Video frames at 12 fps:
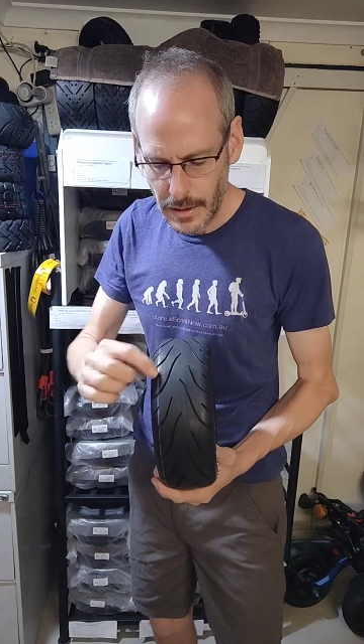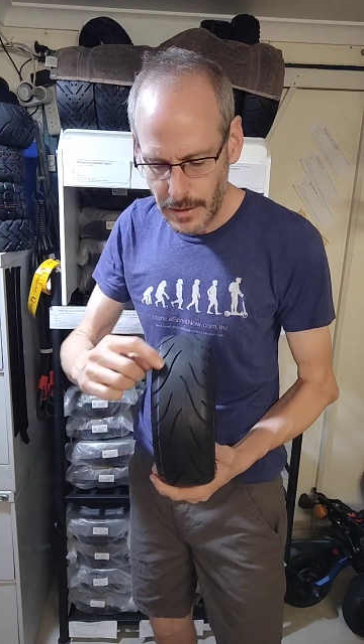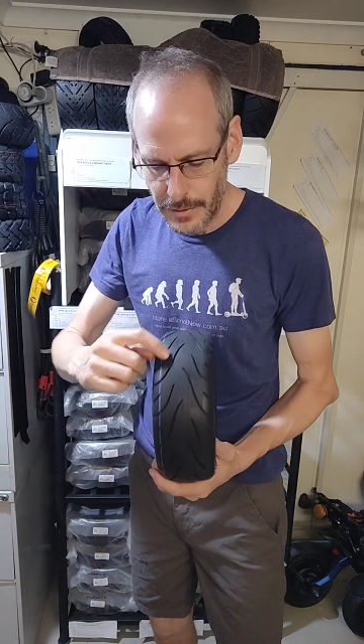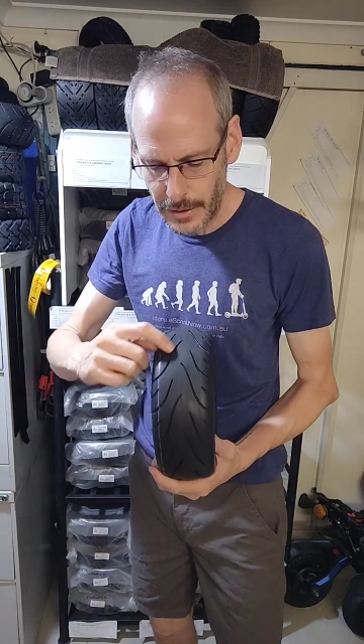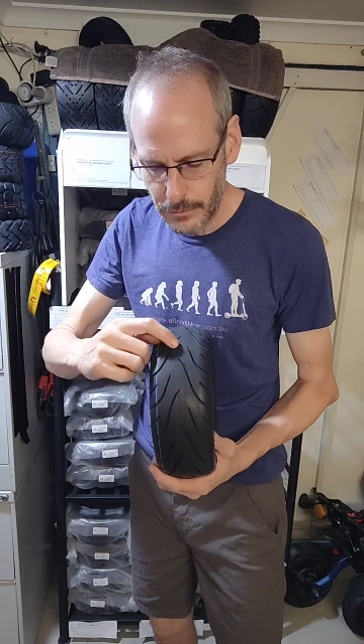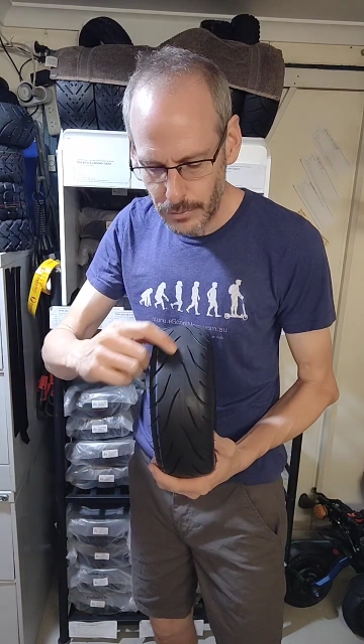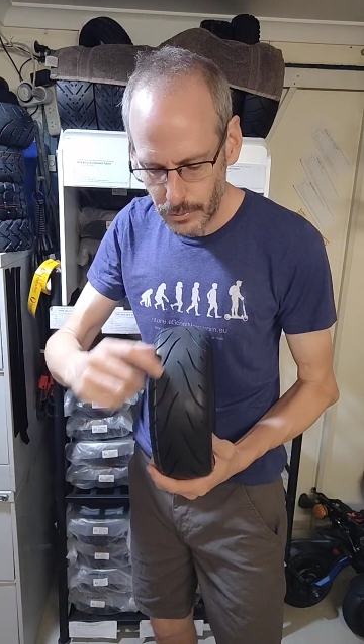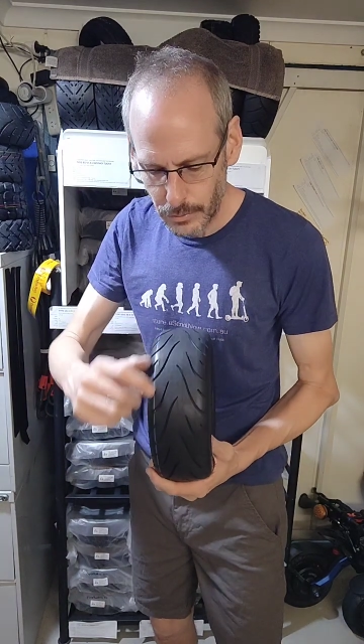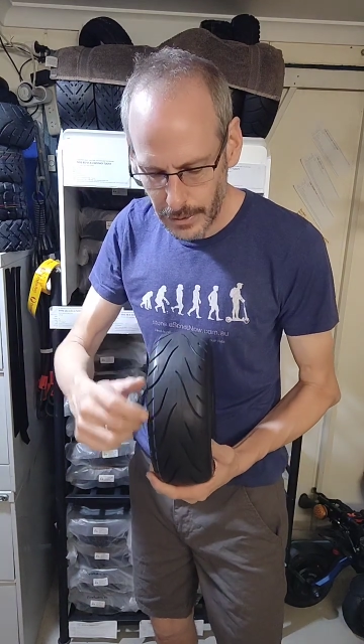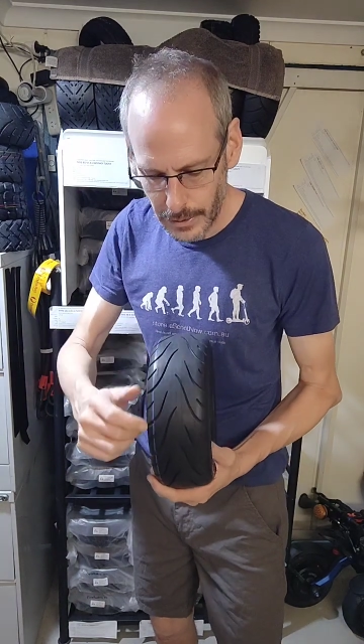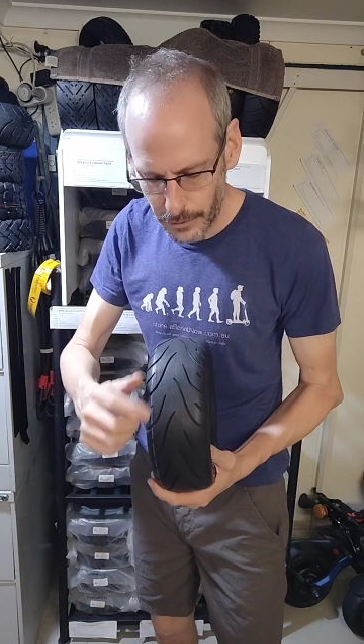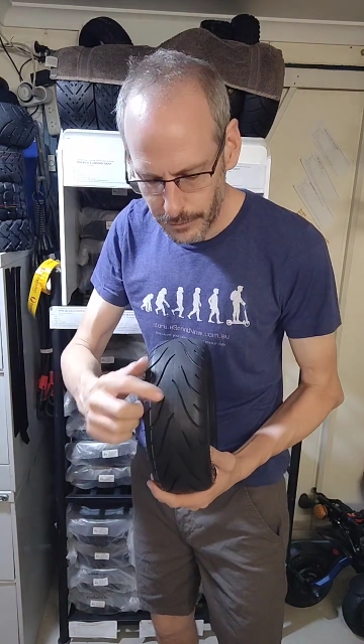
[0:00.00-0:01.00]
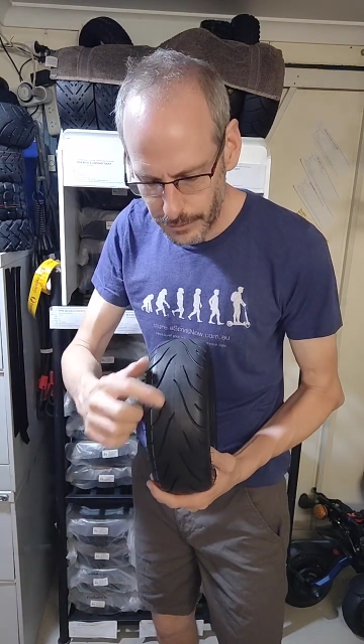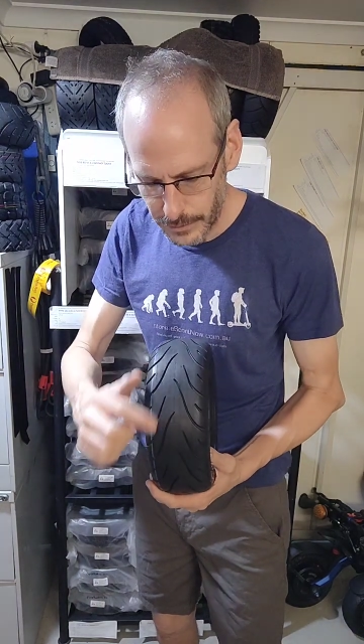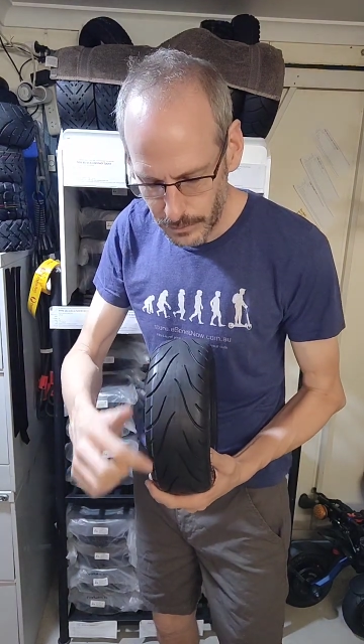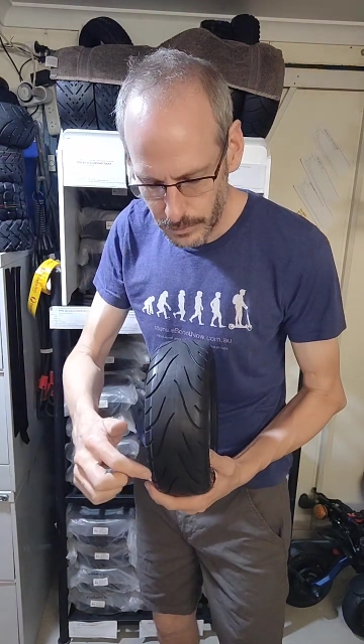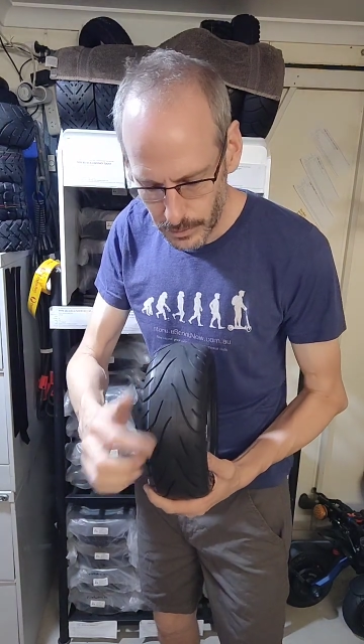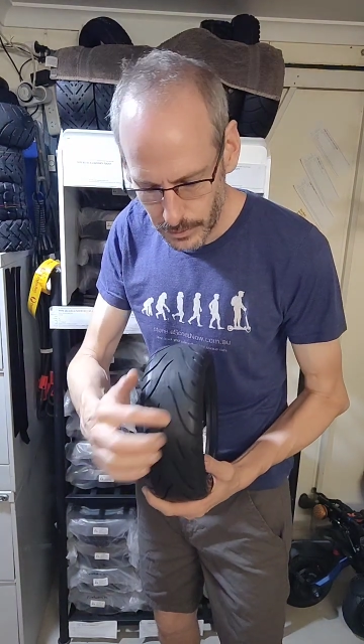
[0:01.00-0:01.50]
They will run off with the
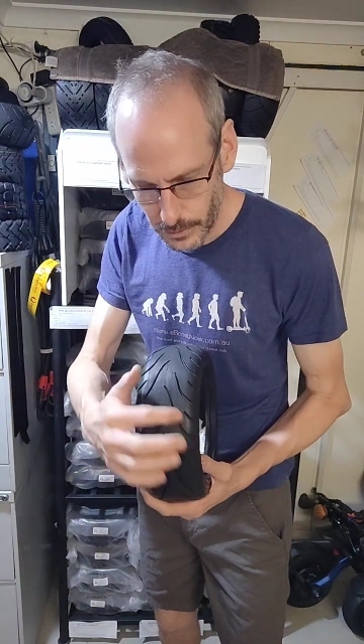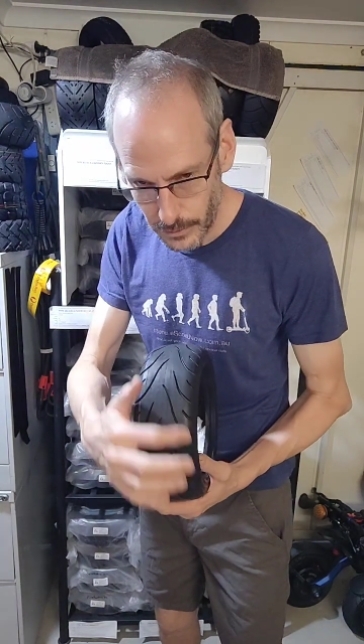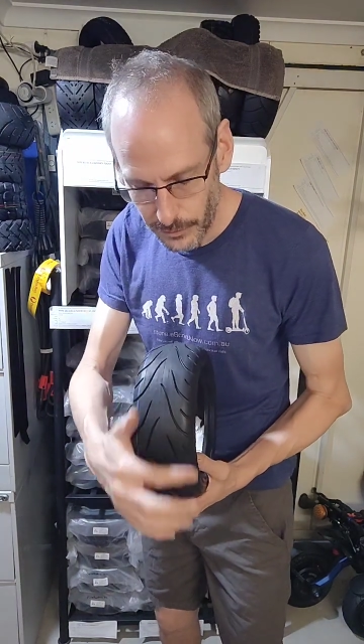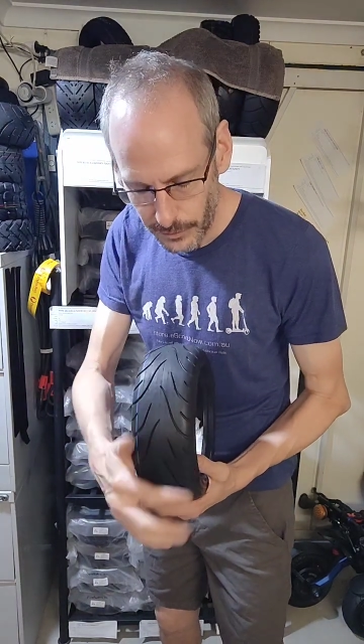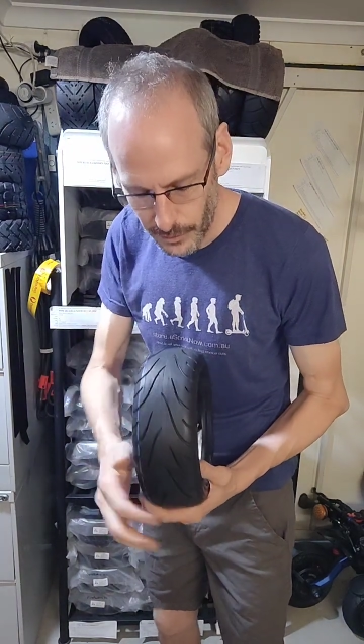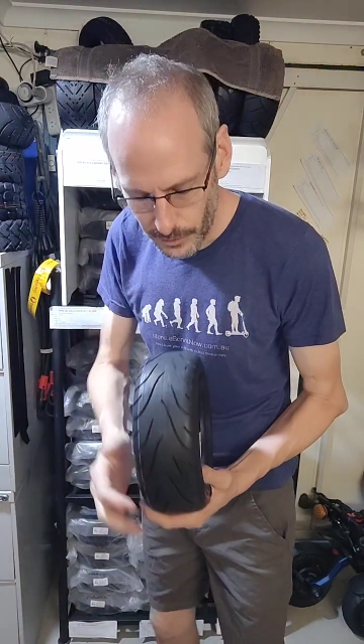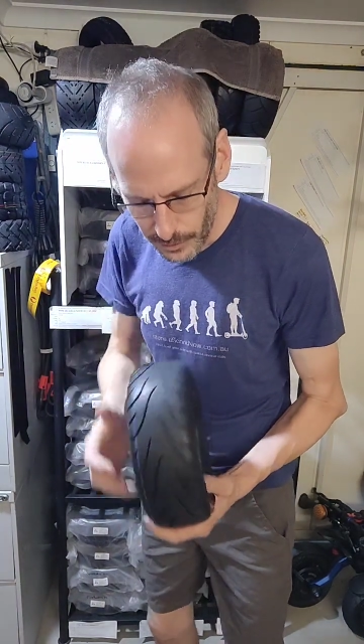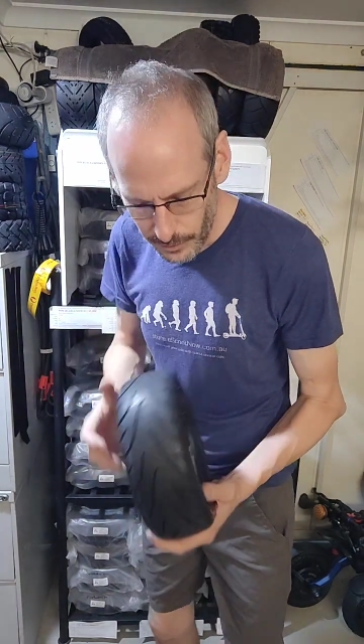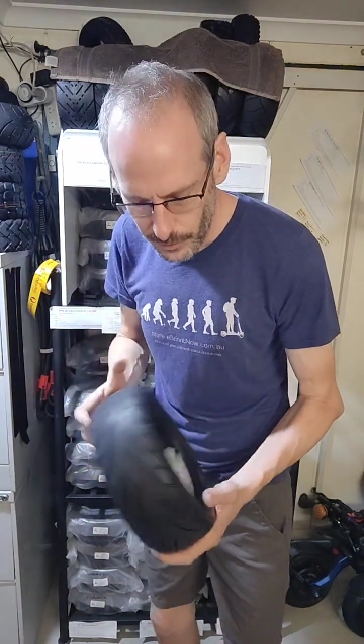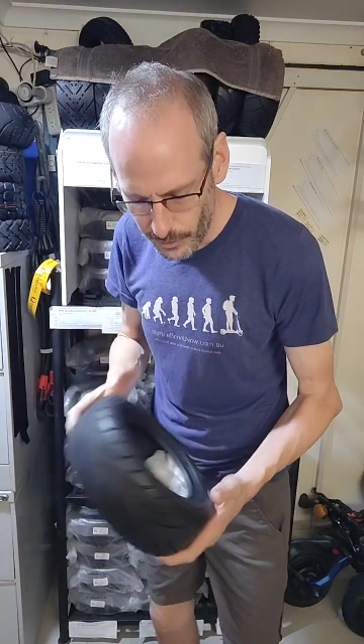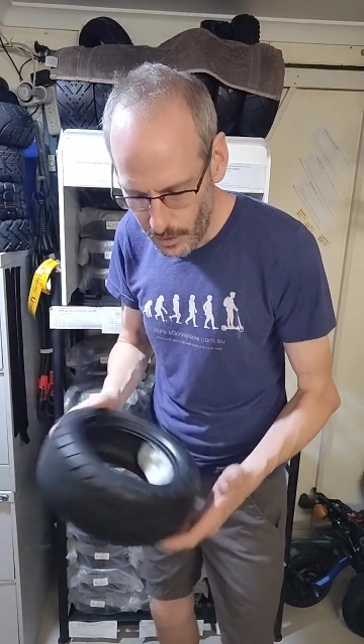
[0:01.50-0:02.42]
water on the sides.